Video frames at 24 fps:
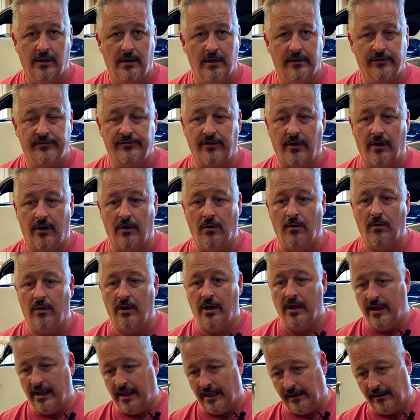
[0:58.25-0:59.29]
So
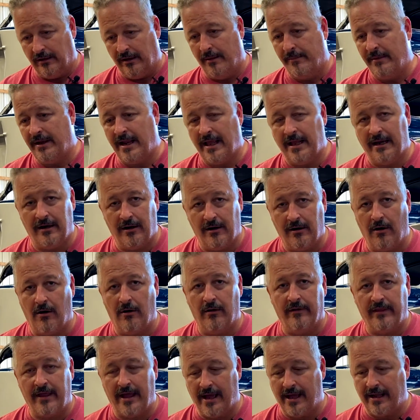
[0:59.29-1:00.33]
it eliminated all
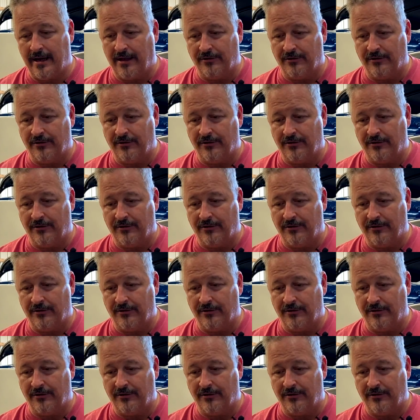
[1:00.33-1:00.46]
of that.